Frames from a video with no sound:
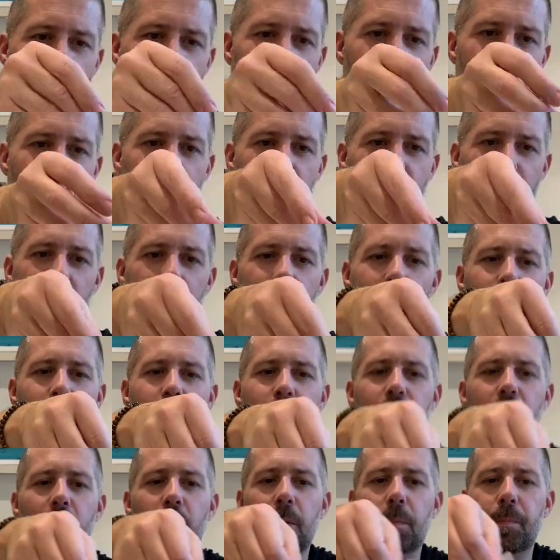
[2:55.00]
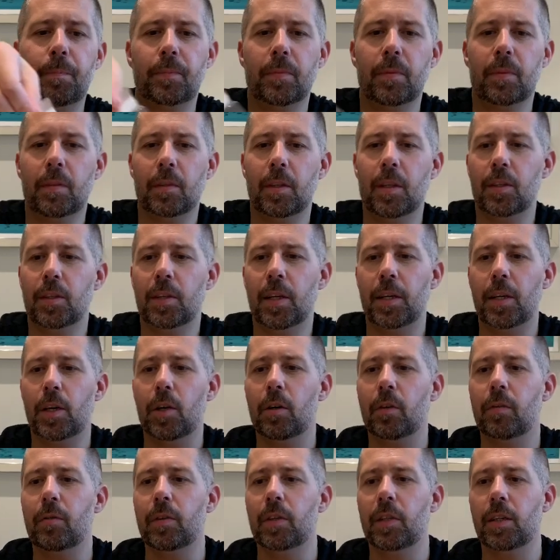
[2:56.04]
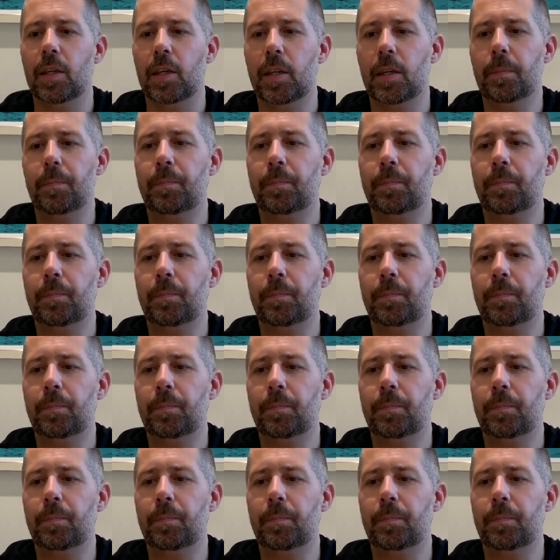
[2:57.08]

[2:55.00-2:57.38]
skin, so let's take it off and see.